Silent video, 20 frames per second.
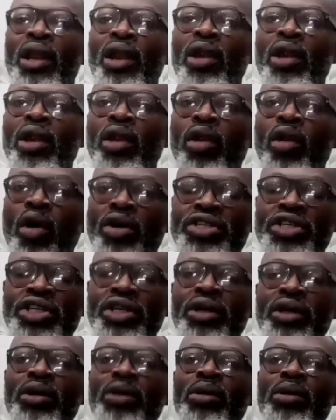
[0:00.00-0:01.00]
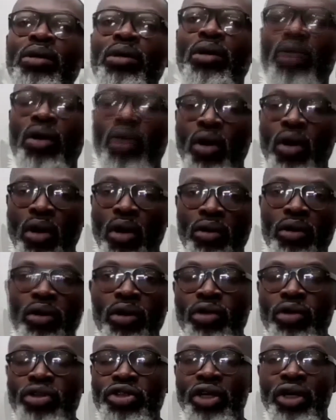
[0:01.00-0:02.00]
logical
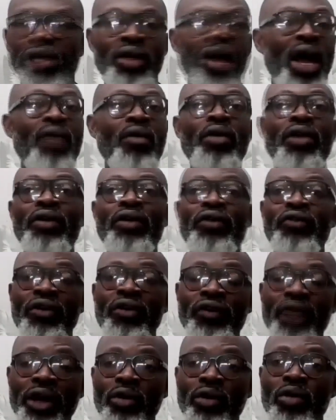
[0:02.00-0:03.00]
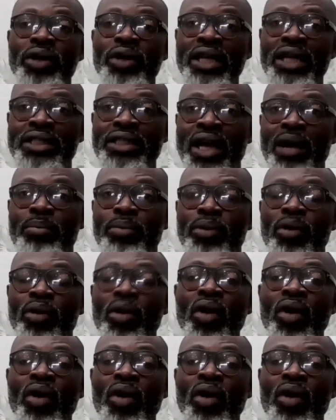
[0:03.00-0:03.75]
conclusion. I will give you a very good example.